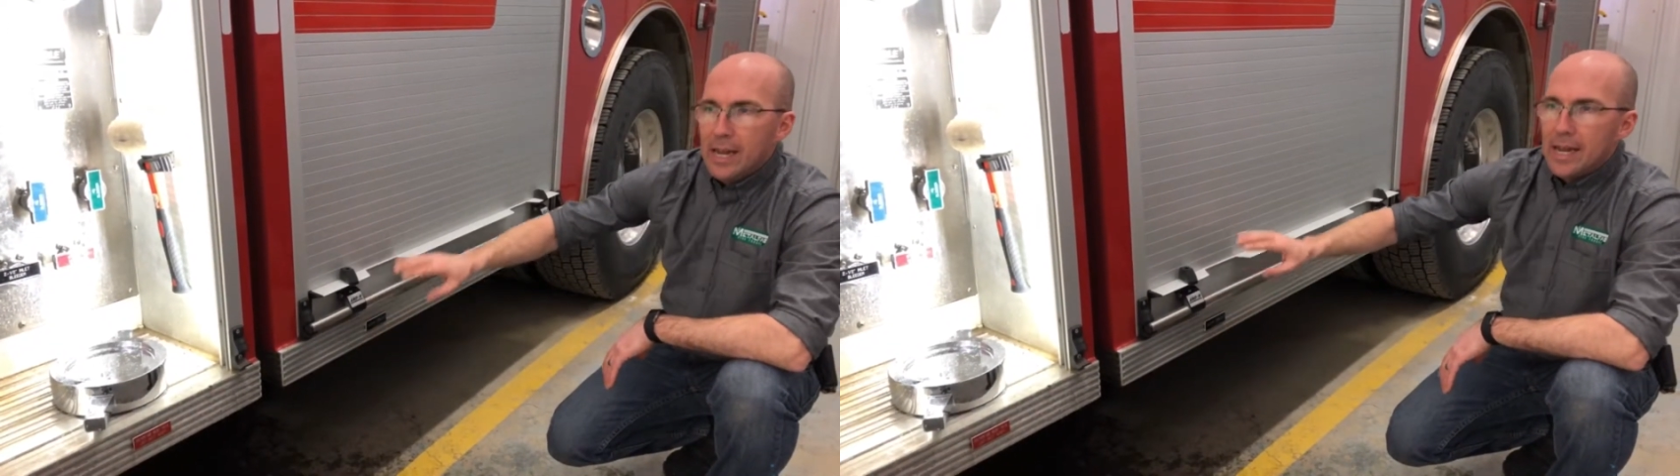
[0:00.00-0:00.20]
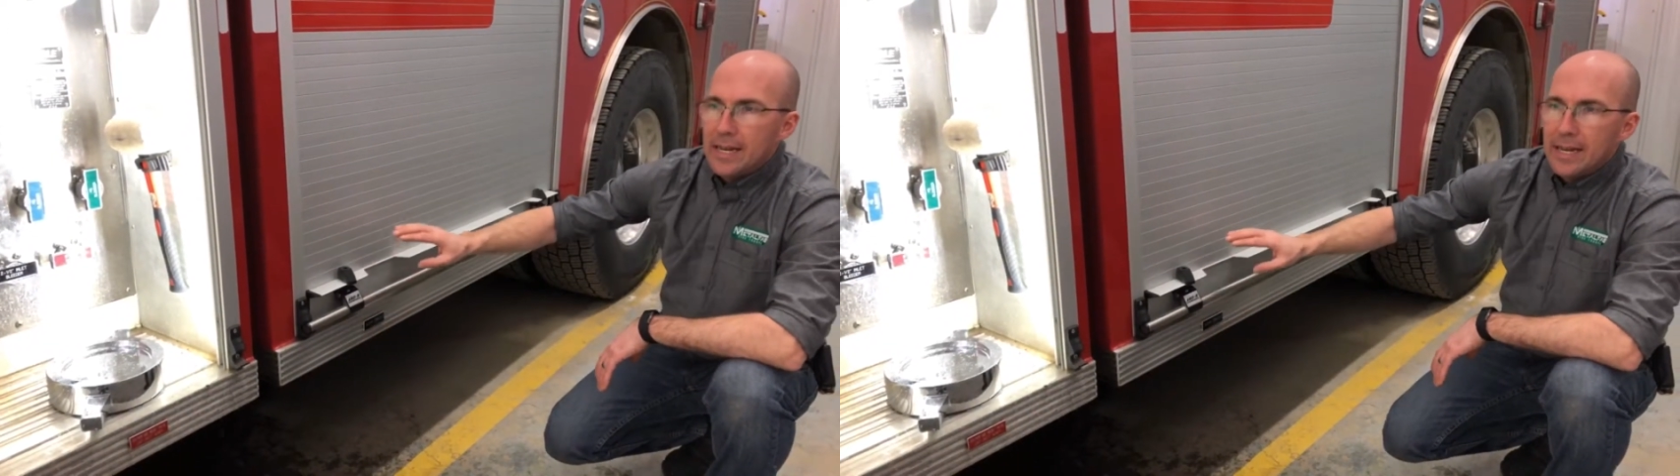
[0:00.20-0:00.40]

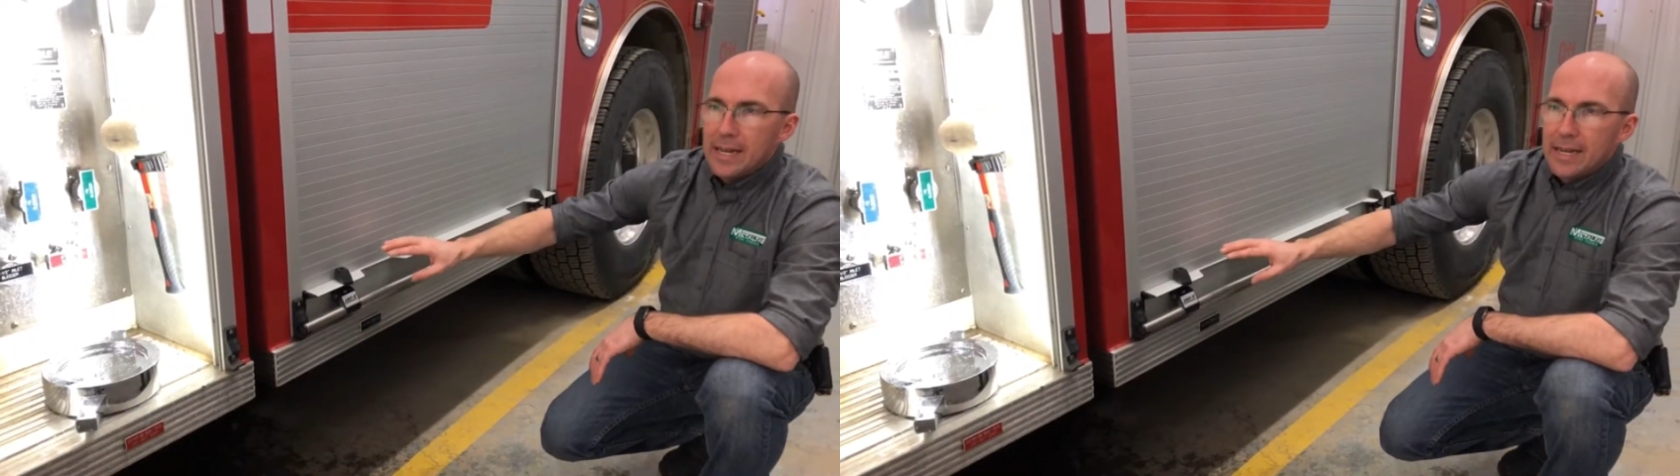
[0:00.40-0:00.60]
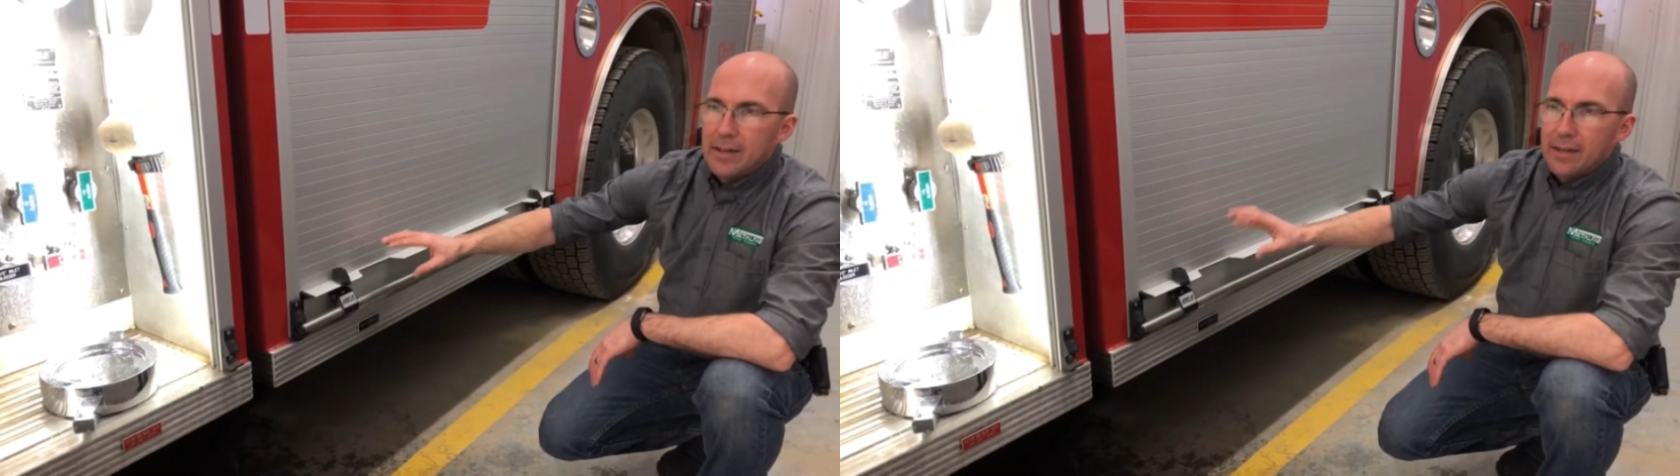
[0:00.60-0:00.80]
And
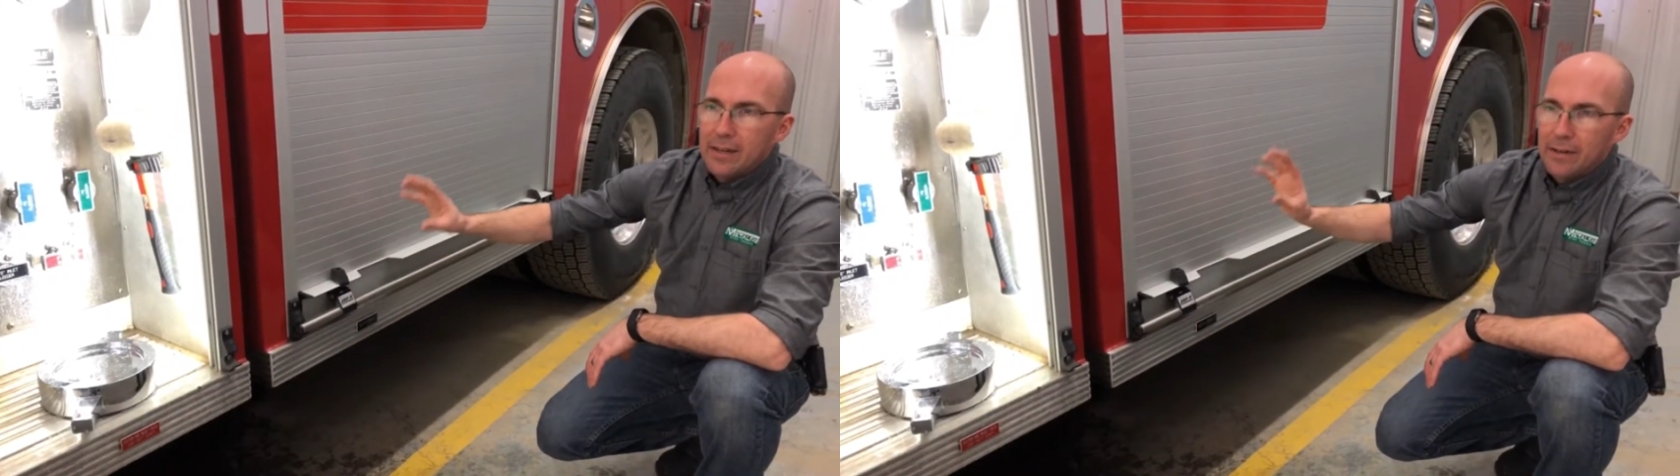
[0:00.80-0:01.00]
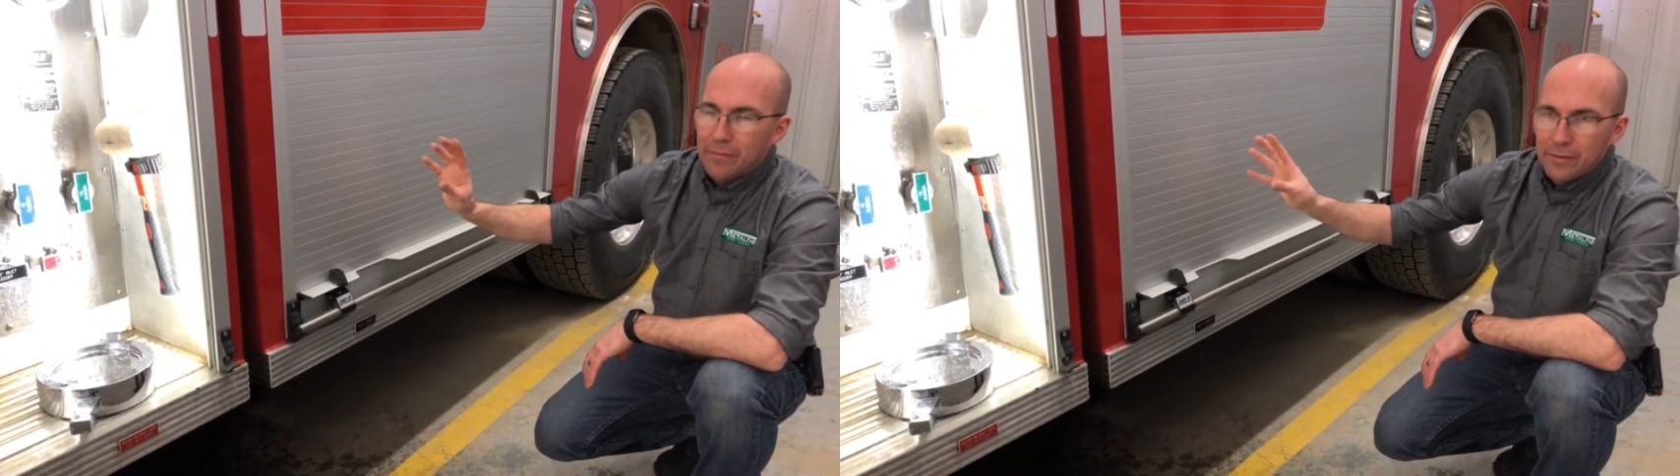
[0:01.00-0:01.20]
then
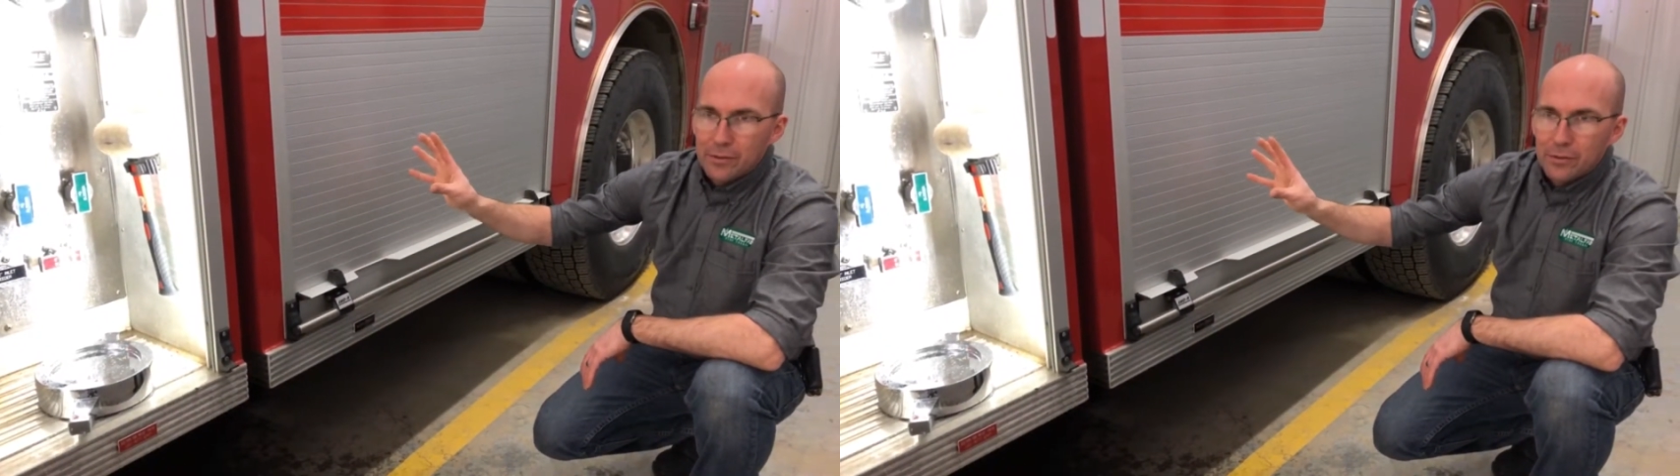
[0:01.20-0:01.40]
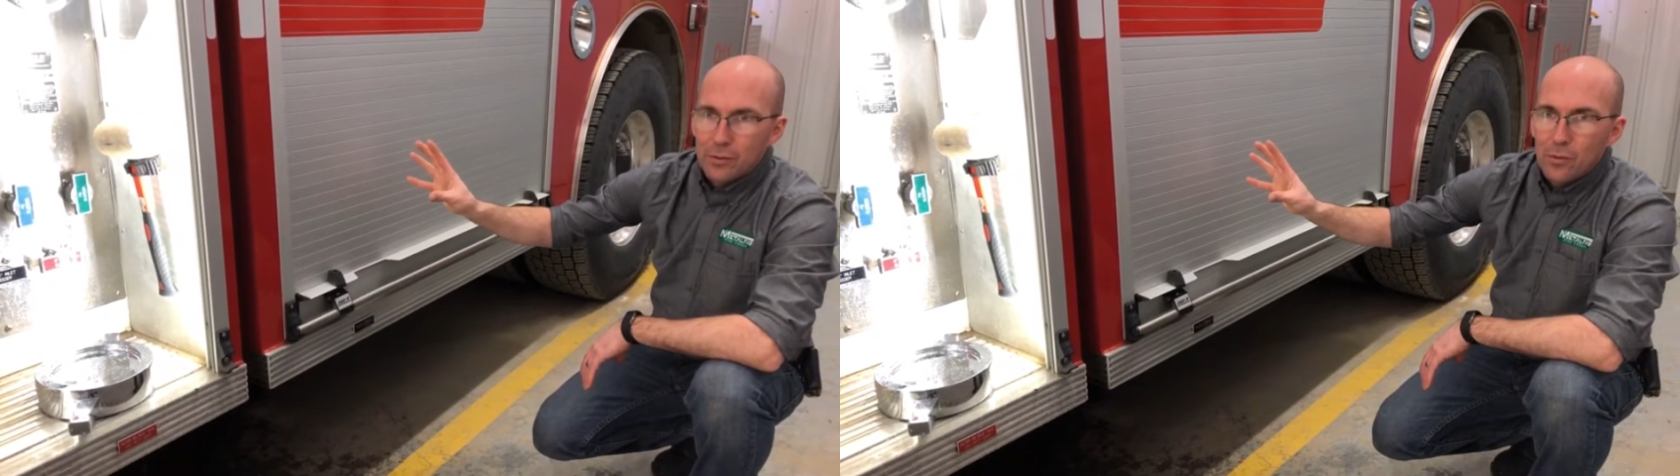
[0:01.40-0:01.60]
if
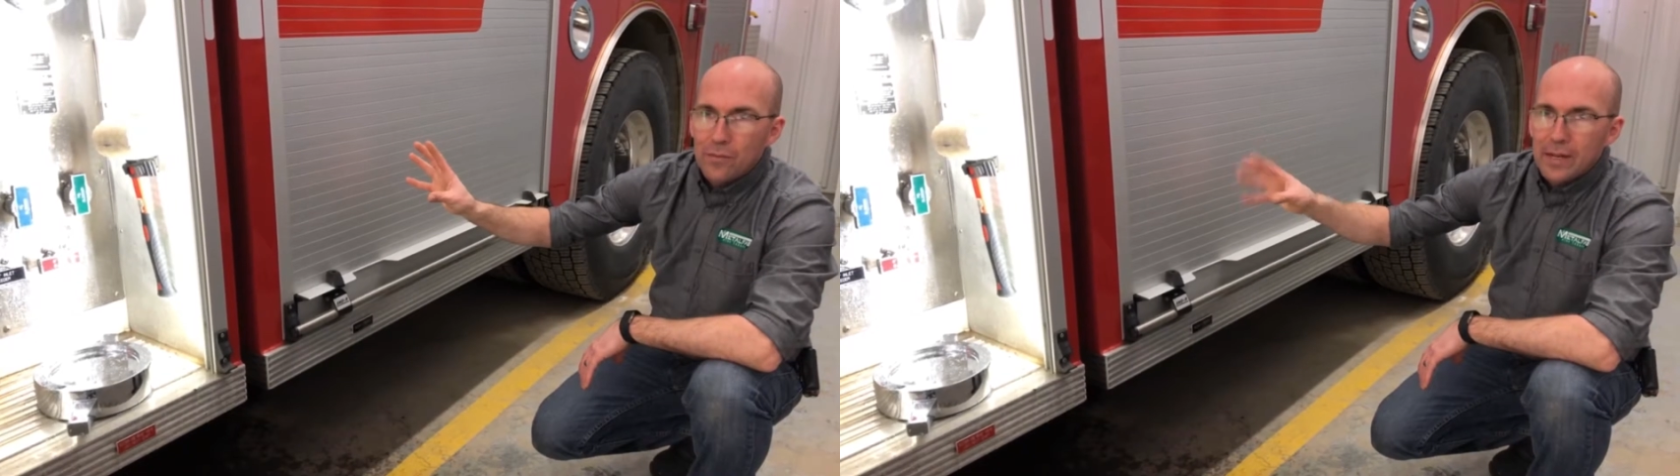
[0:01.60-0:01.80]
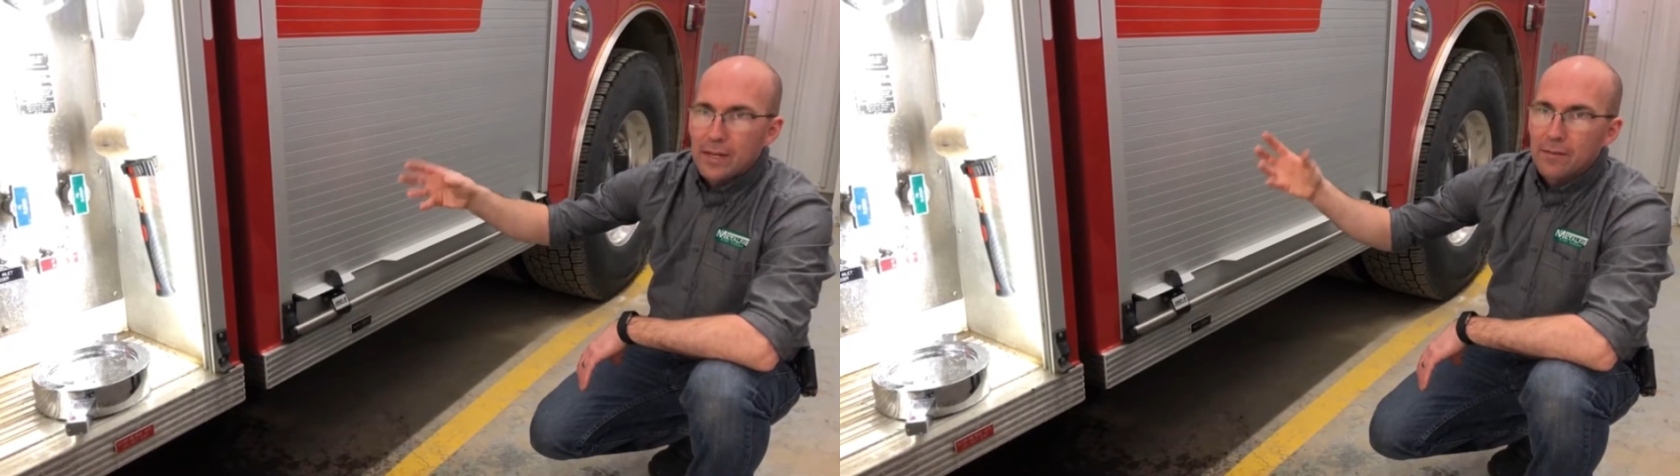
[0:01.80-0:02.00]
there's no
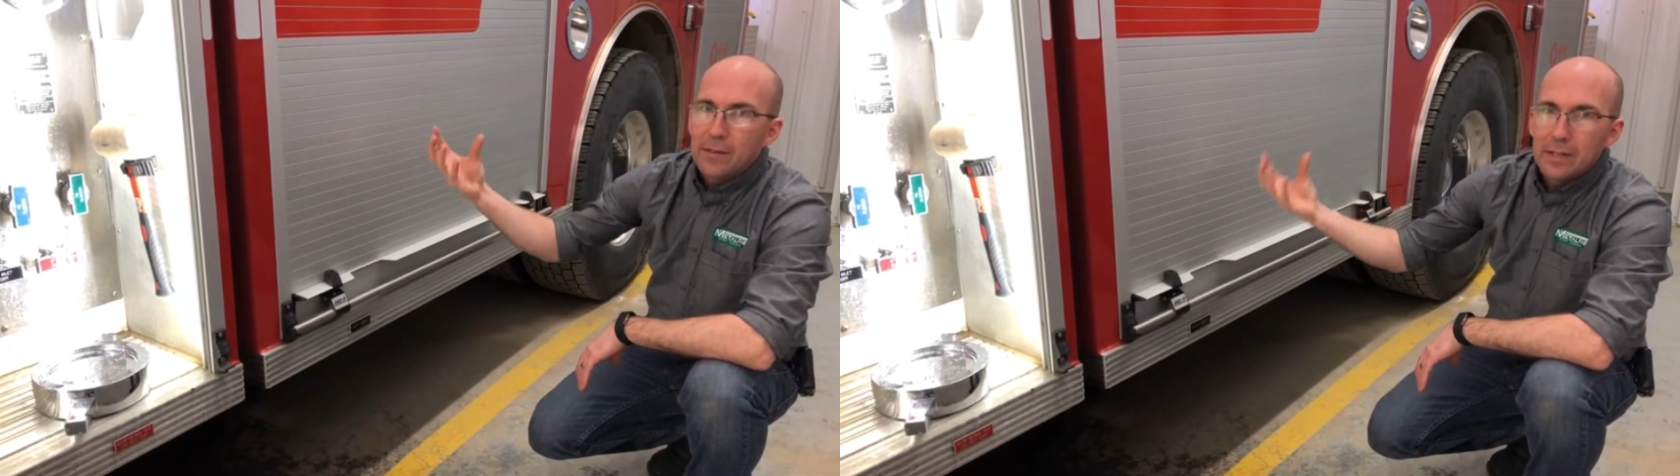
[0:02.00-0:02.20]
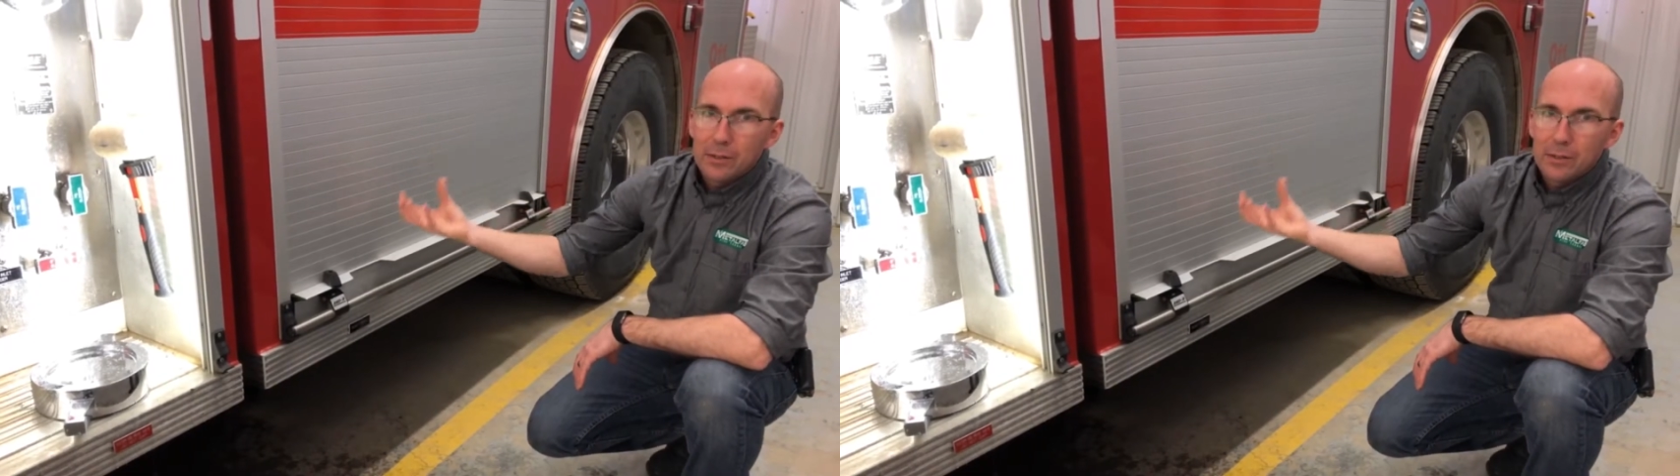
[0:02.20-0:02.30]
valve,